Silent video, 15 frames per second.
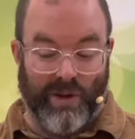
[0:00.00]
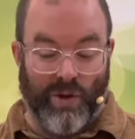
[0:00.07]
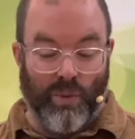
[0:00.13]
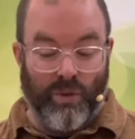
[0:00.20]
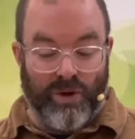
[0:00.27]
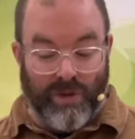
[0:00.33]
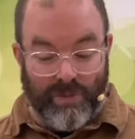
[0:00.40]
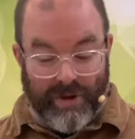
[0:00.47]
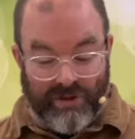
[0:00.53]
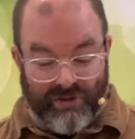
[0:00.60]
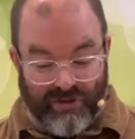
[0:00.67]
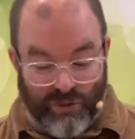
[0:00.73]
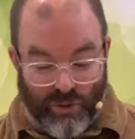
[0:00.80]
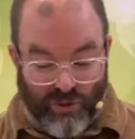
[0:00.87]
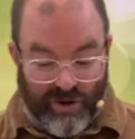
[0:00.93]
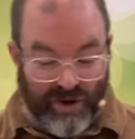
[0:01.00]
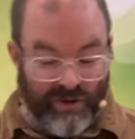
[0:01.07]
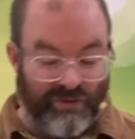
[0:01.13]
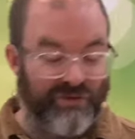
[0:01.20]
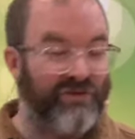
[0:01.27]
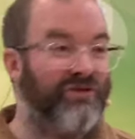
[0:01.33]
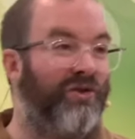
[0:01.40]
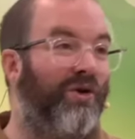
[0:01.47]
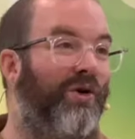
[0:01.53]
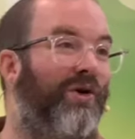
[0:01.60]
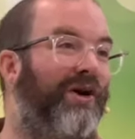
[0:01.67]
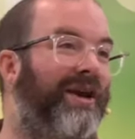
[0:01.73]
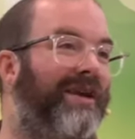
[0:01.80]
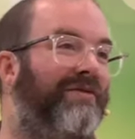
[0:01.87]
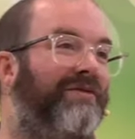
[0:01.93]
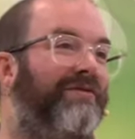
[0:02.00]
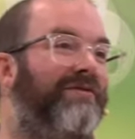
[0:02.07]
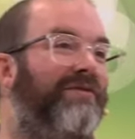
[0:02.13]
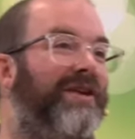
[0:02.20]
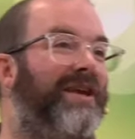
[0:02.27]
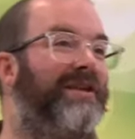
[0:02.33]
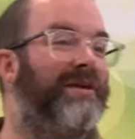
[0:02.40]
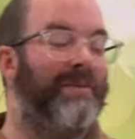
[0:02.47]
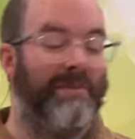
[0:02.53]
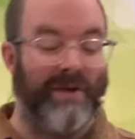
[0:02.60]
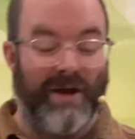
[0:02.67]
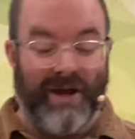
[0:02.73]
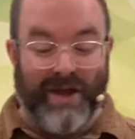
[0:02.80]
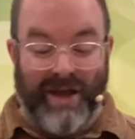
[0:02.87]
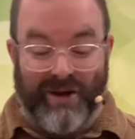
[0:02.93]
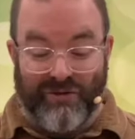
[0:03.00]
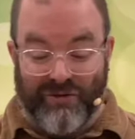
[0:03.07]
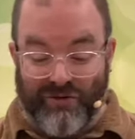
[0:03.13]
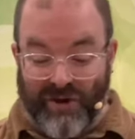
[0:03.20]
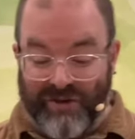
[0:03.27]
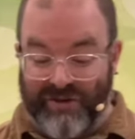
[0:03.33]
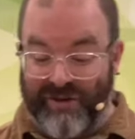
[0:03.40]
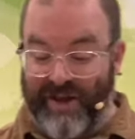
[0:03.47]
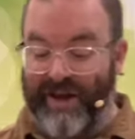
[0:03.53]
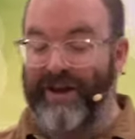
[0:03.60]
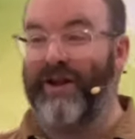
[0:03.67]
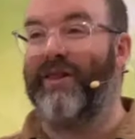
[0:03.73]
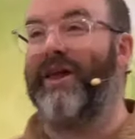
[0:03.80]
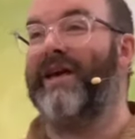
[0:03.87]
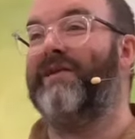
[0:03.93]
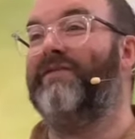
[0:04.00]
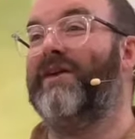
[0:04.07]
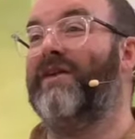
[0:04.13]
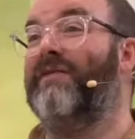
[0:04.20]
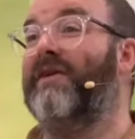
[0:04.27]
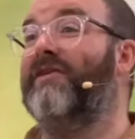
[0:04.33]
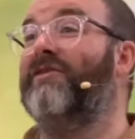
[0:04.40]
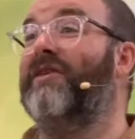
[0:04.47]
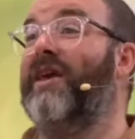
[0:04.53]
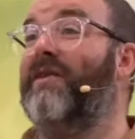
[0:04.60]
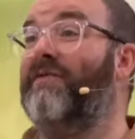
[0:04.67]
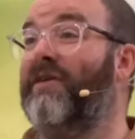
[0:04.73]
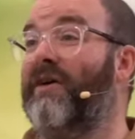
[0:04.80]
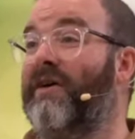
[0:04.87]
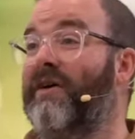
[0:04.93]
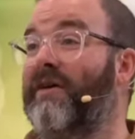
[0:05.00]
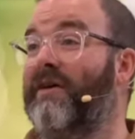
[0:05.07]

Would it be a story of joy, freedom, eh, trusting in a life giving Saviour?